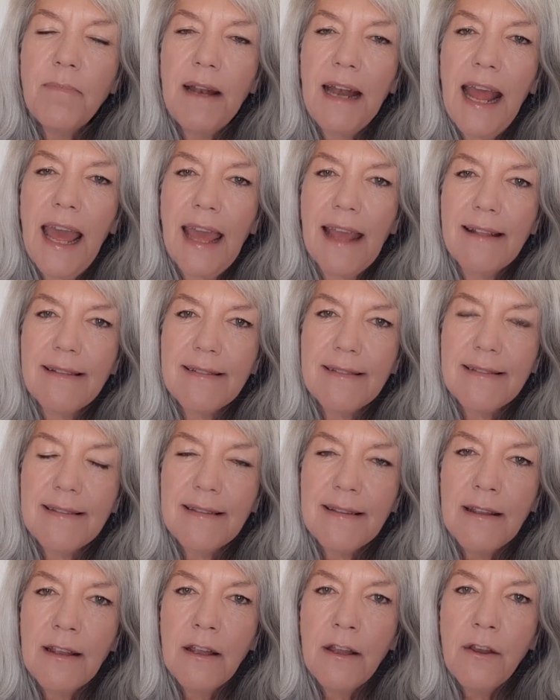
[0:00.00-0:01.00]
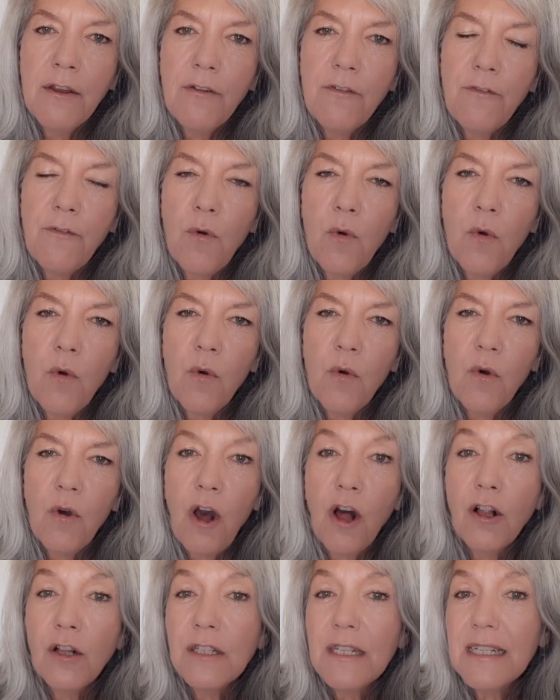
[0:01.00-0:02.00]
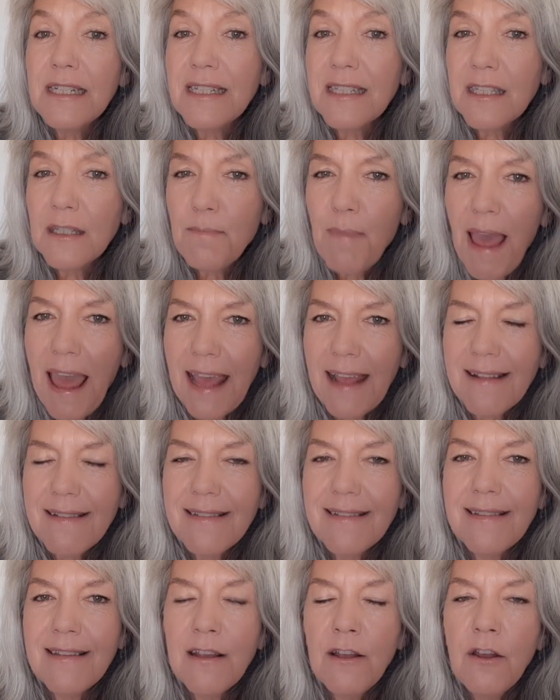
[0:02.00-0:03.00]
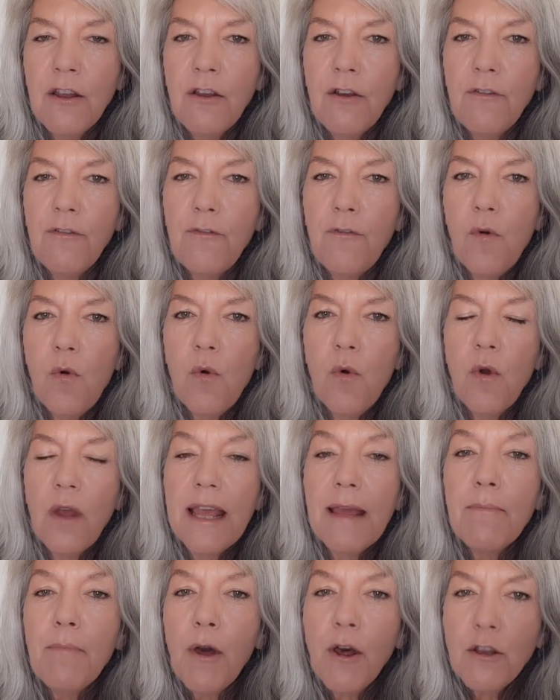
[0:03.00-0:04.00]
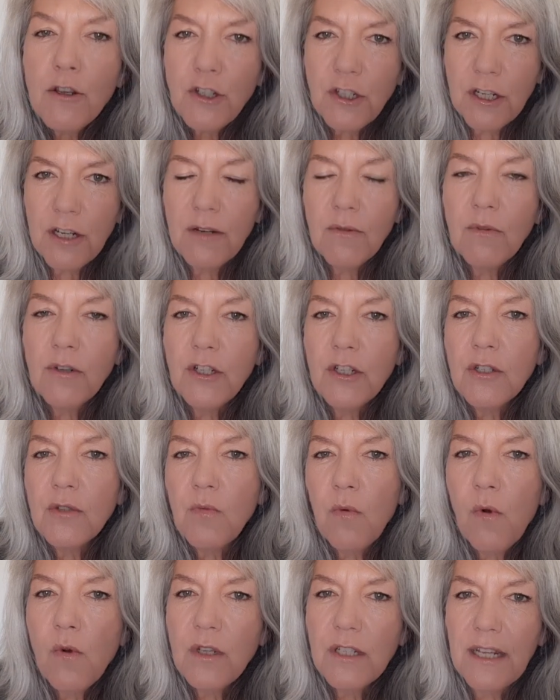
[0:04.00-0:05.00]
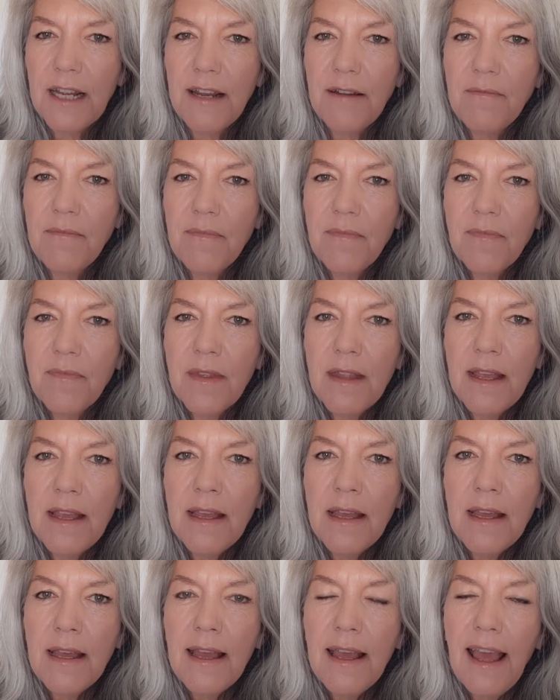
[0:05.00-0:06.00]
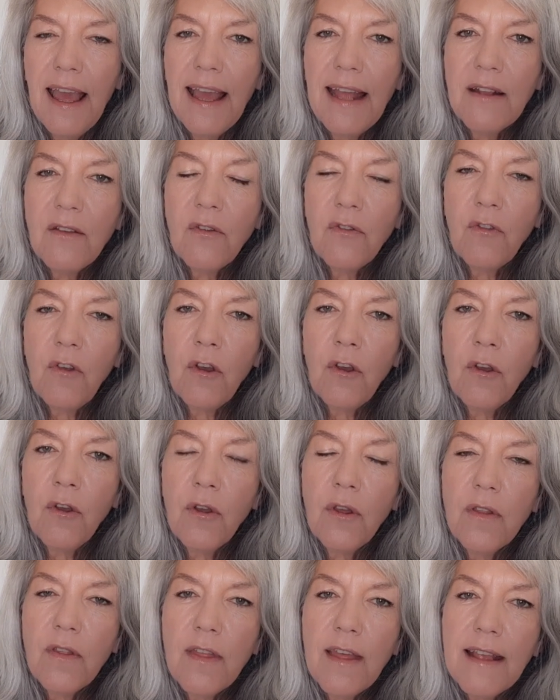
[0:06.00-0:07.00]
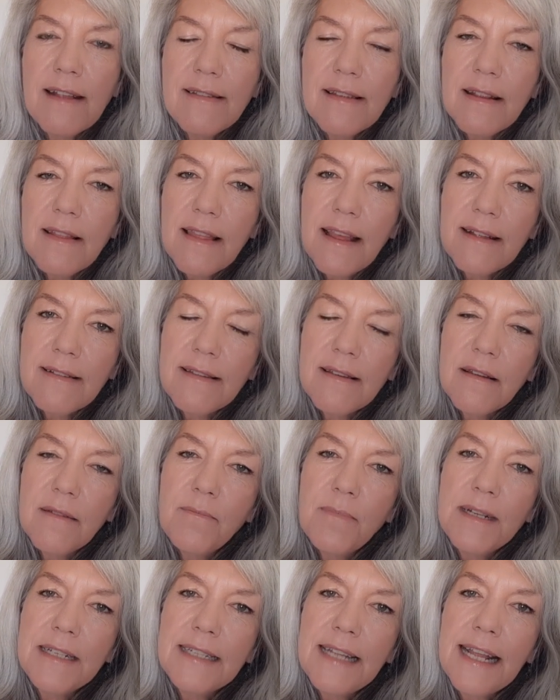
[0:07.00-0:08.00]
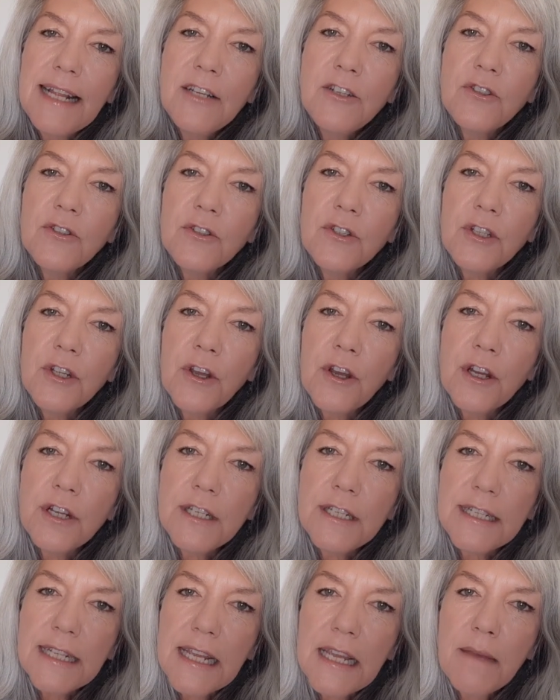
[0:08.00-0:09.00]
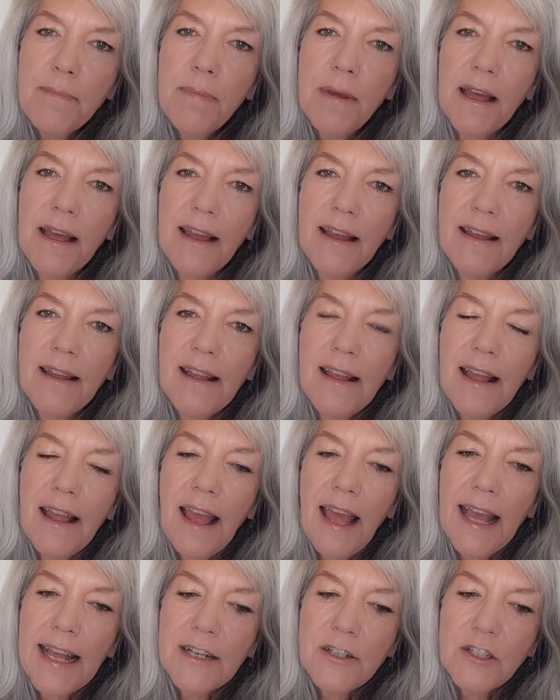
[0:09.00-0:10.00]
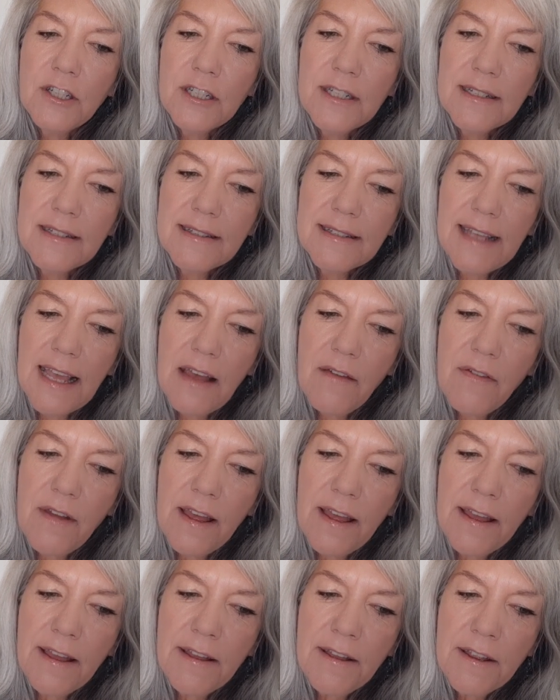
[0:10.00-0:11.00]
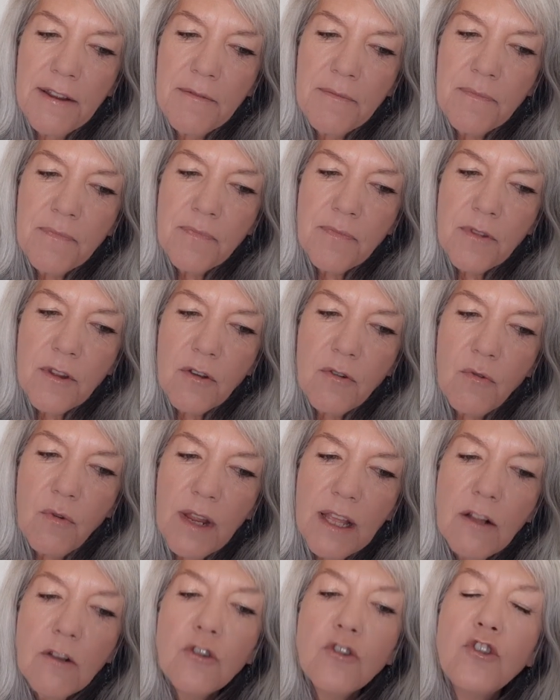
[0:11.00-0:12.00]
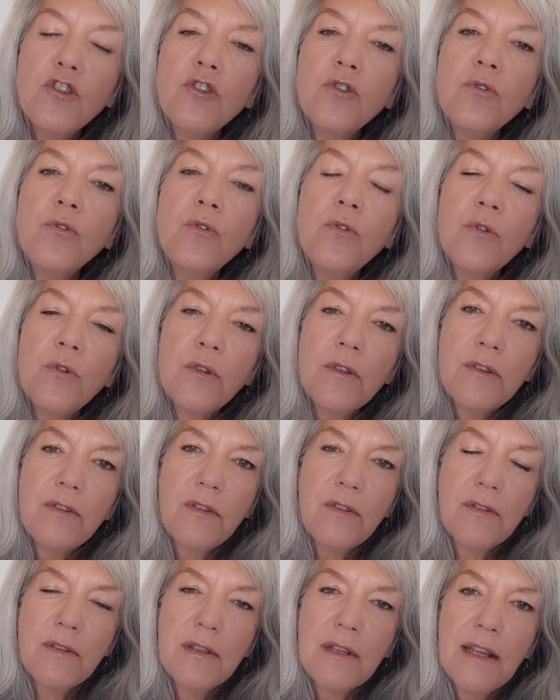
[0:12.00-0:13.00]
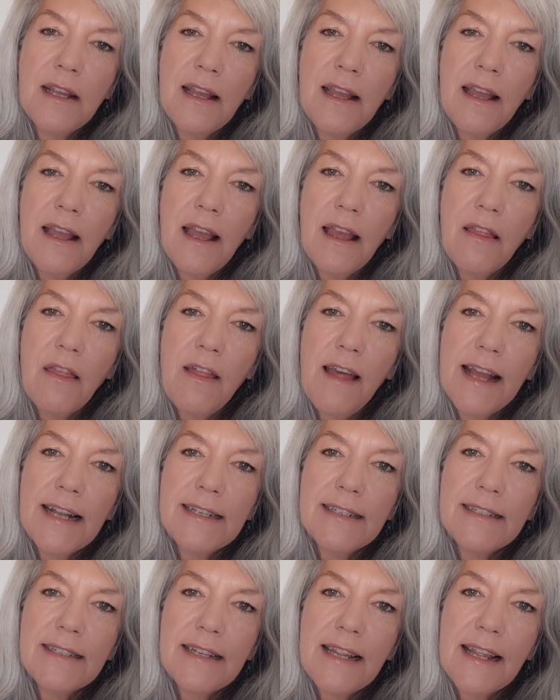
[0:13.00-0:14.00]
place, for holding space for emotion, which is water. And so there's a potential to go deeper and to discover real jewels that